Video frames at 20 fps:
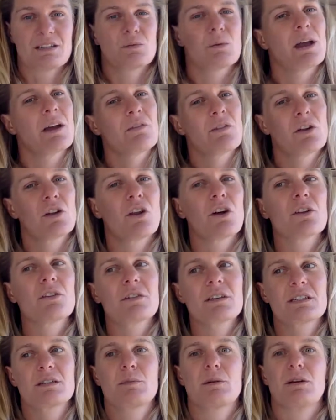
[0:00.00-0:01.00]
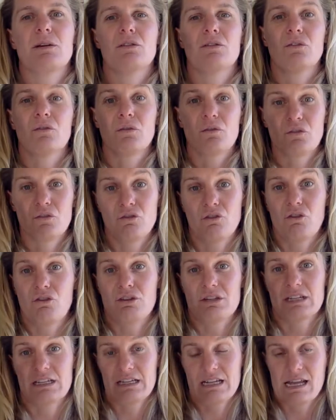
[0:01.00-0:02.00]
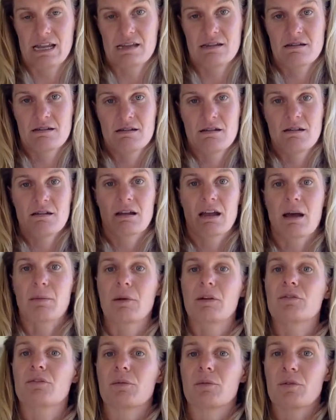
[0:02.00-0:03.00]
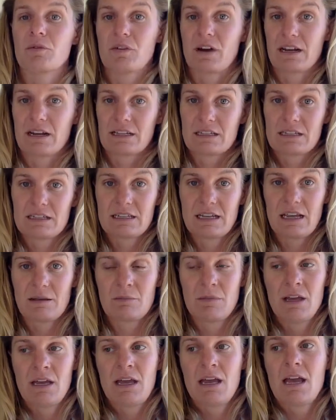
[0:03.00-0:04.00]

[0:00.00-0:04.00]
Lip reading: So we have a lot of experience of certainty coming from the finance team.